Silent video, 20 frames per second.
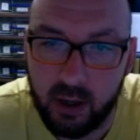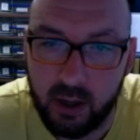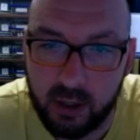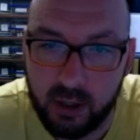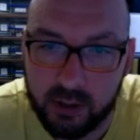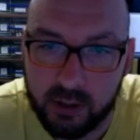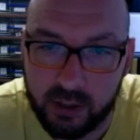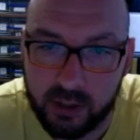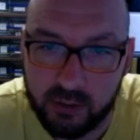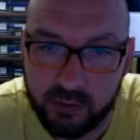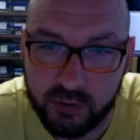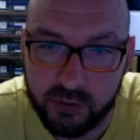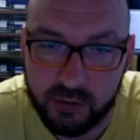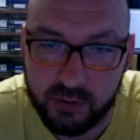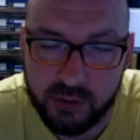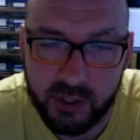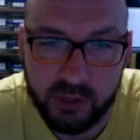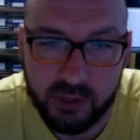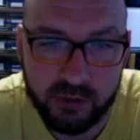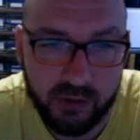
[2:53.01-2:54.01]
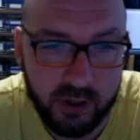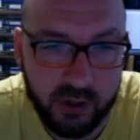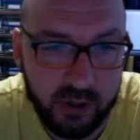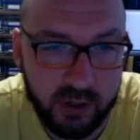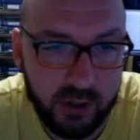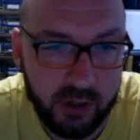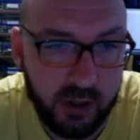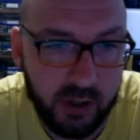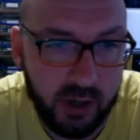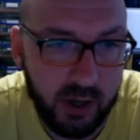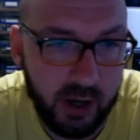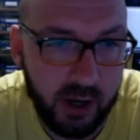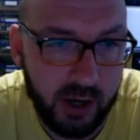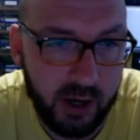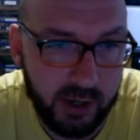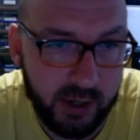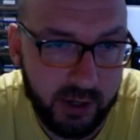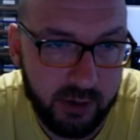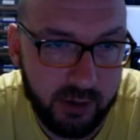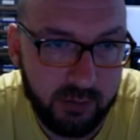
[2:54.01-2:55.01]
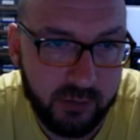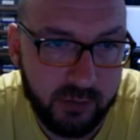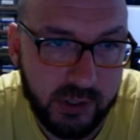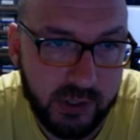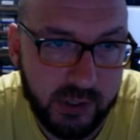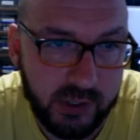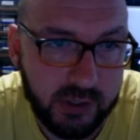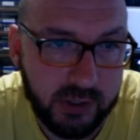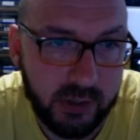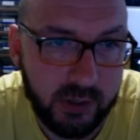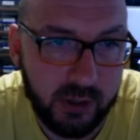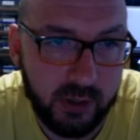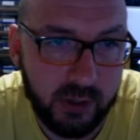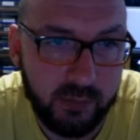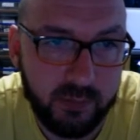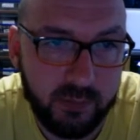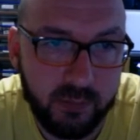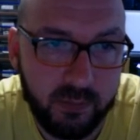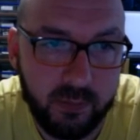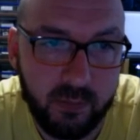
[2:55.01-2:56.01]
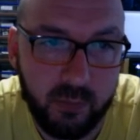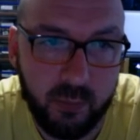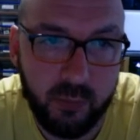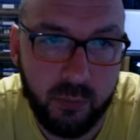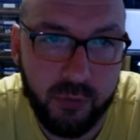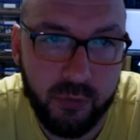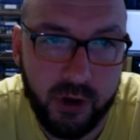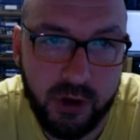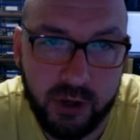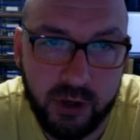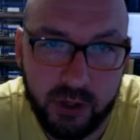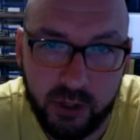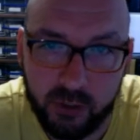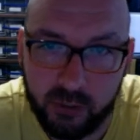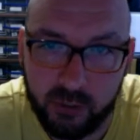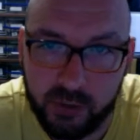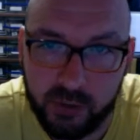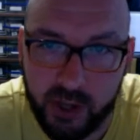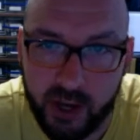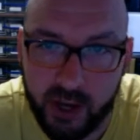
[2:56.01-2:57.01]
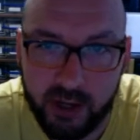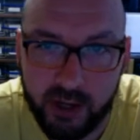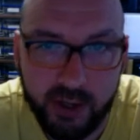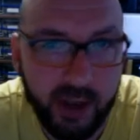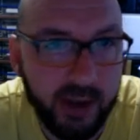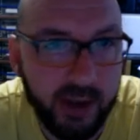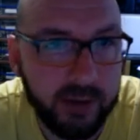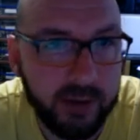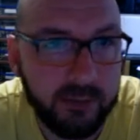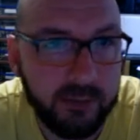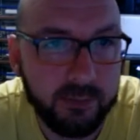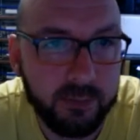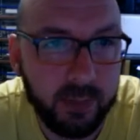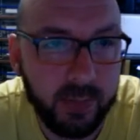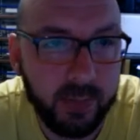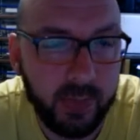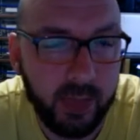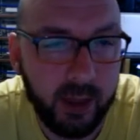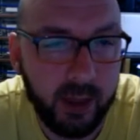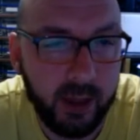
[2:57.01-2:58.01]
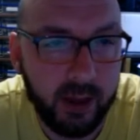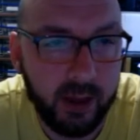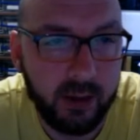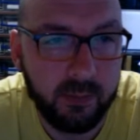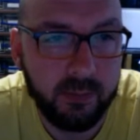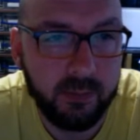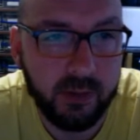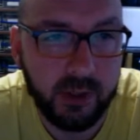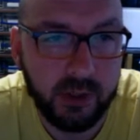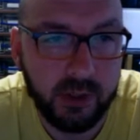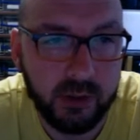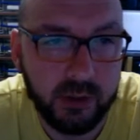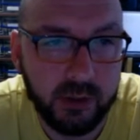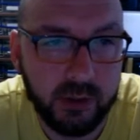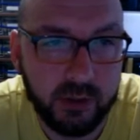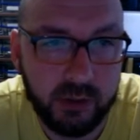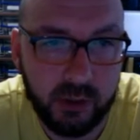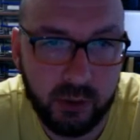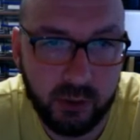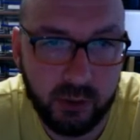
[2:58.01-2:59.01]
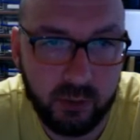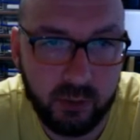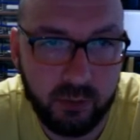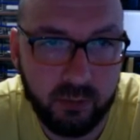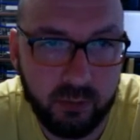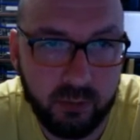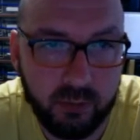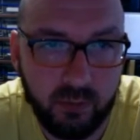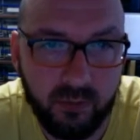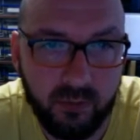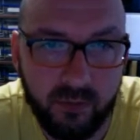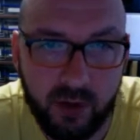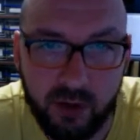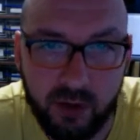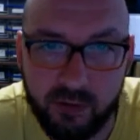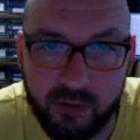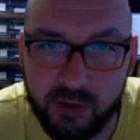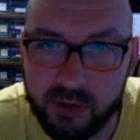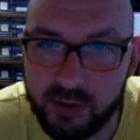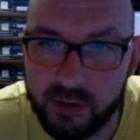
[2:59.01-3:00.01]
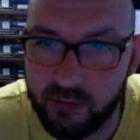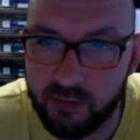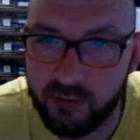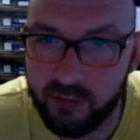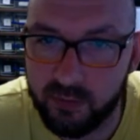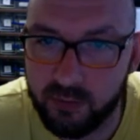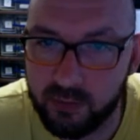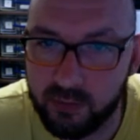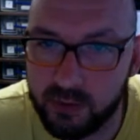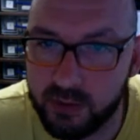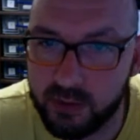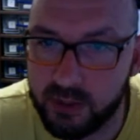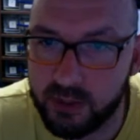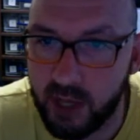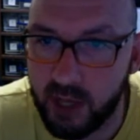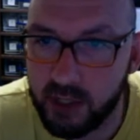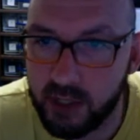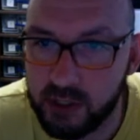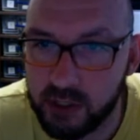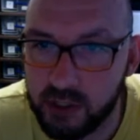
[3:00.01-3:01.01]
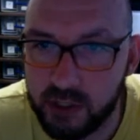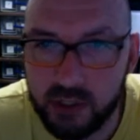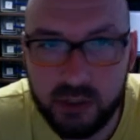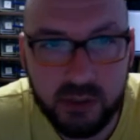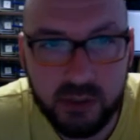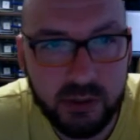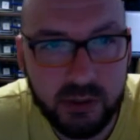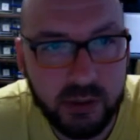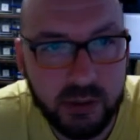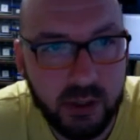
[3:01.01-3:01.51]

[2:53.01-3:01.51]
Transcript: etc, etc. And then obviously he's got broken it all down again into various different stages